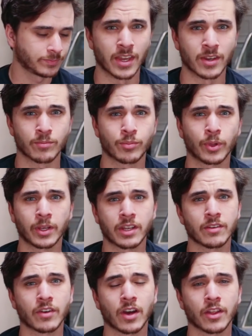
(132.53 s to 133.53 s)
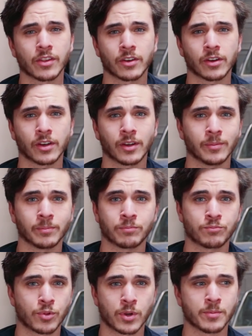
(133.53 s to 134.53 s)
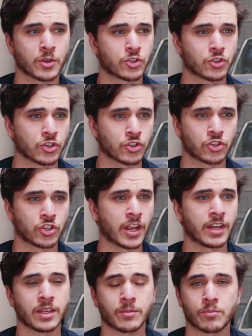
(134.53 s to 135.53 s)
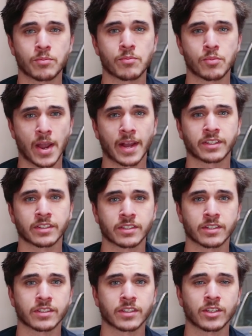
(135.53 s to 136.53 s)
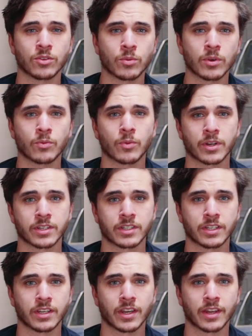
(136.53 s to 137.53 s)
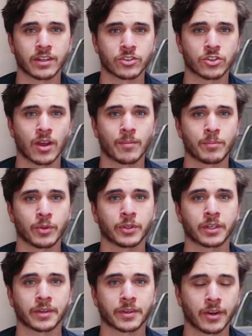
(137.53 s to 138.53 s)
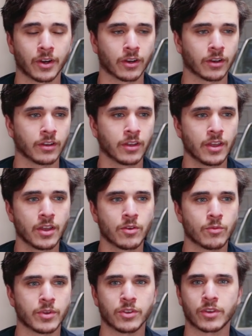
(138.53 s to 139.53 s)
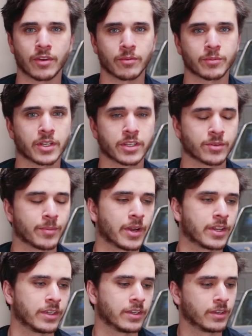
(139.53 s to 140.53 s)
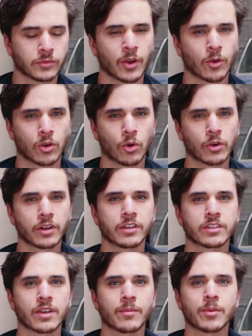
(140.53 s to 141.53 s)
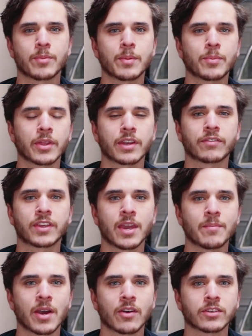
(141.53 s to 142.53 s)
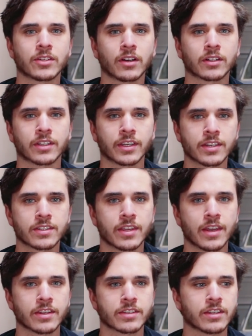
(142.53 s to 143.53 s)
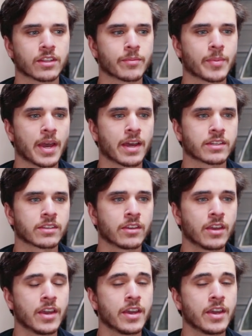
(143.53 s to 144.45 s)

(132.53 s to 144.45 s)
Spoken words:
and plenty of other pretty much just shady practices that you wouldn't want to see at a shop building a car when you give them tons of money. Now, according to some of the people that have came out and talked against Hennessy in the past,